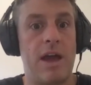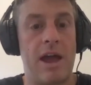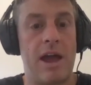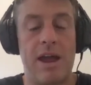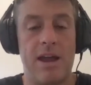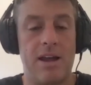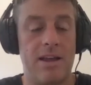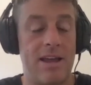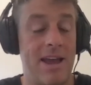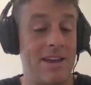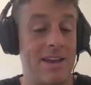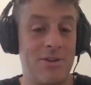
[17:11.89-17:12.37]

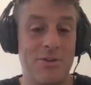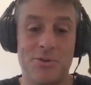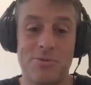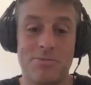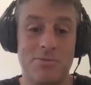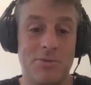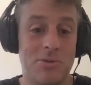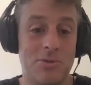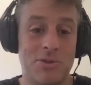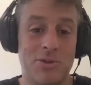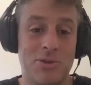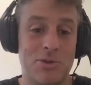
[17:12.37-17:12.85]
and
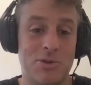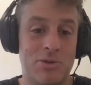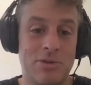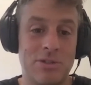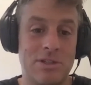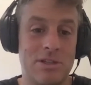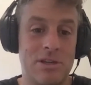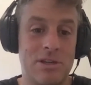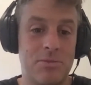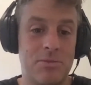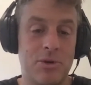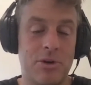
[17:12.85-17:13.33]
your
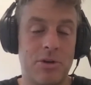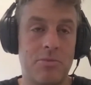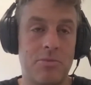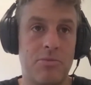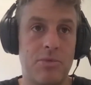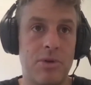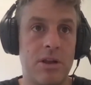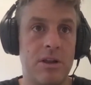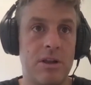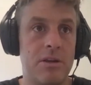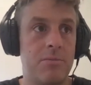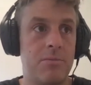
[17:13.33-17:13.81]
stories in your book are
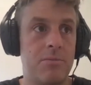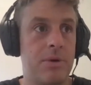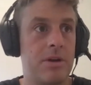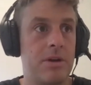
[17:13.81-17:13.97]
brilliant,